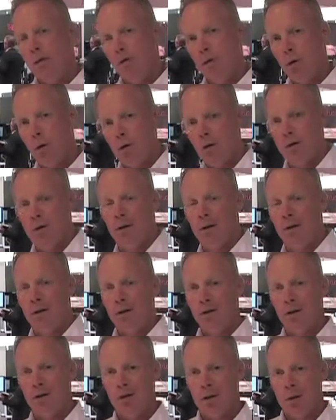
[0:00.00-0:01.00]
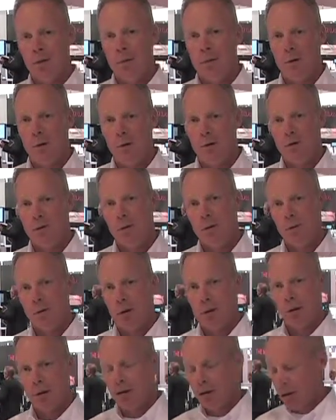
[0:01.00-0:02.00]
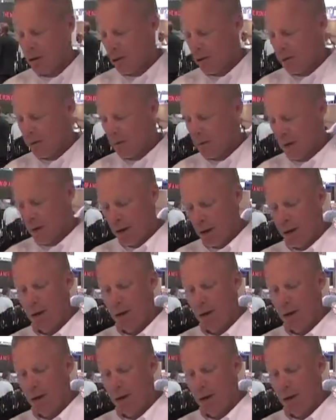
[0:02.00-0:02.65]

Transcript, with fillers: and of course larger chip loads can be achieved